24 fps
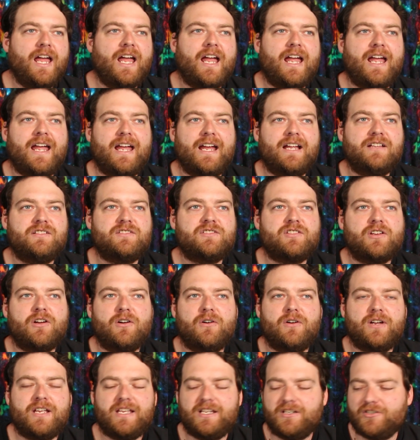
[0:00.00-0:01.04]
And
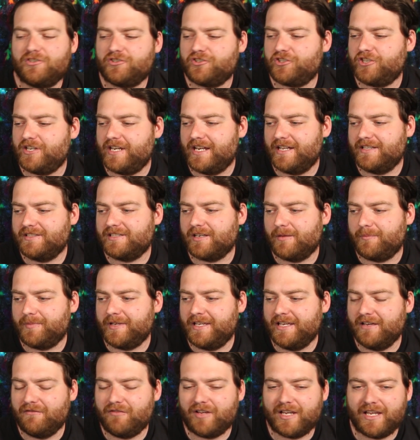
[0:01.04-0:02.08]
so she ends up
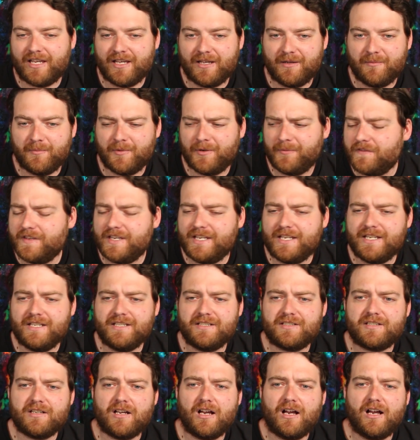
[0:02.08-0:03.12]
giving him
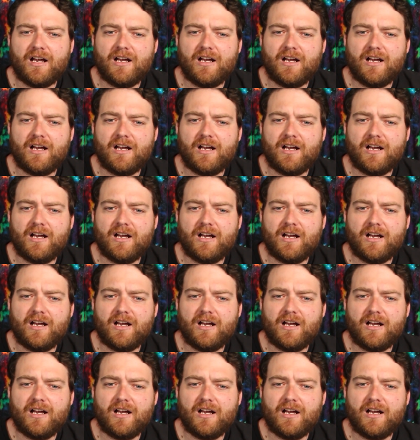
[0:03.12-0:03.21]
these